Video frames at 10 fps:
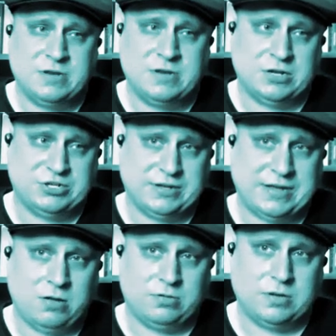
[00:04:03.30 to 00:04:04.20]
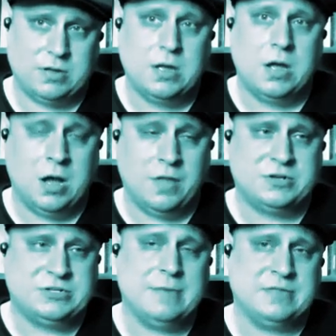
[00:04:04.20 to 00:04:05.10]
abduction account.
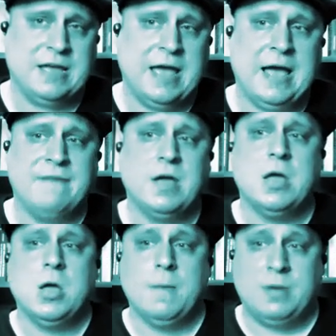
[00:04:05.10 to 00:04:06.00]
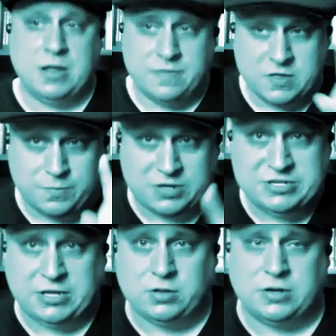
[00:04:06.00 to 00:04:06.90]
Other times they had, but in this
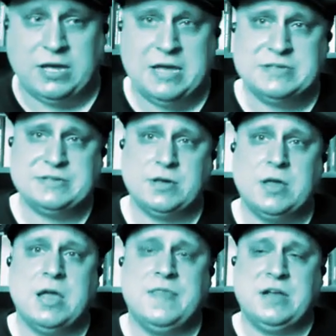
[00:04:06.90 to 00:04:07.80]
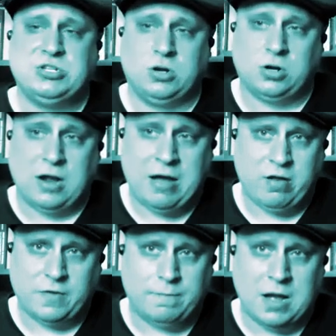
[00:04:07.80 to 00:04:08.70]
particular case, they took her
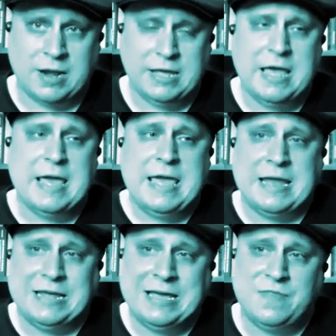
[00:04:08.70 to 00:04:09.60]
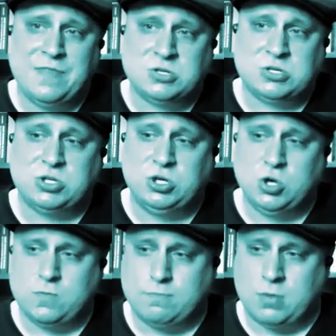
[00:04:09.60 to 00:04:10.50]
out of her body, and yet the
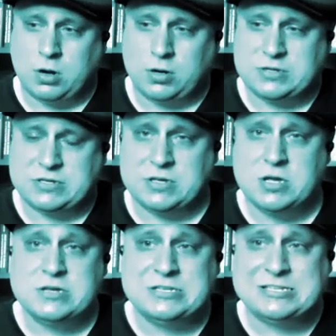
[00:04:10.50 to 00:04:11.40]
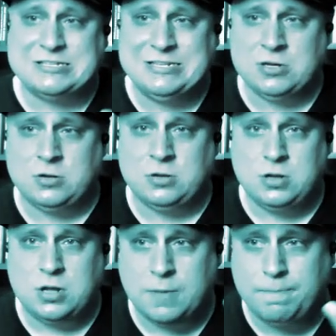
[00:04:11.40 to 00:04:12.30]
scoop marks
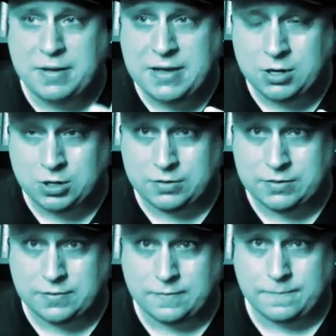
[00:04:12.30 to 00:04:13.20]
still appeared,